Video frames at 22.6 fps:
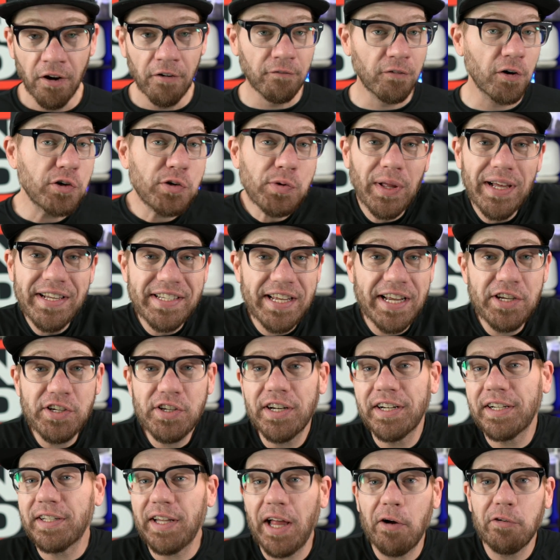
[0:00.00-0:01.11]
Virtualization and
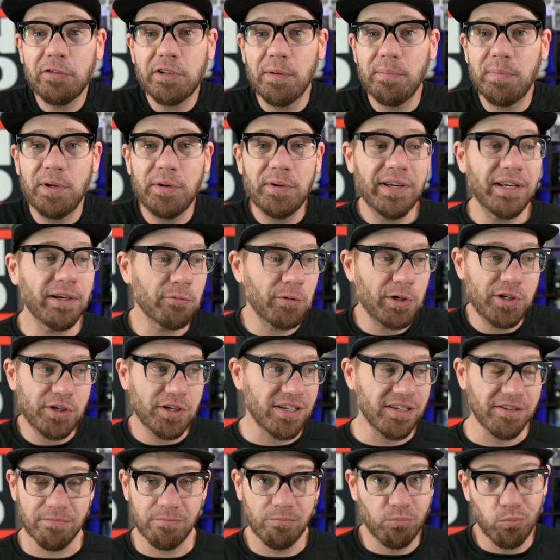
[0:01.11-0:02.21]
cloud computing, which
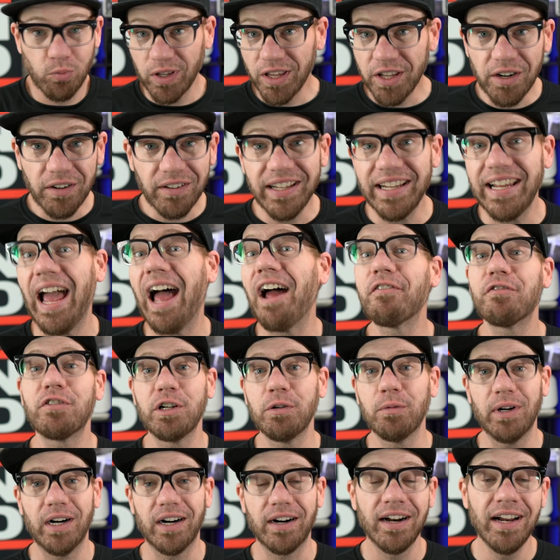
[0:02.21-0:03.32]
is literally
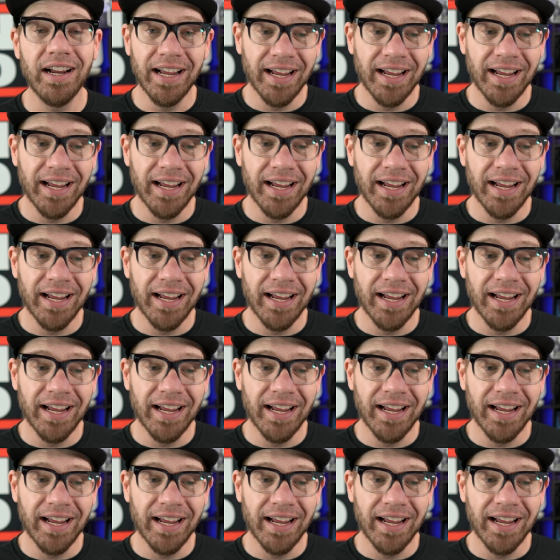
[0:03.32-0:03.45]
everywhere.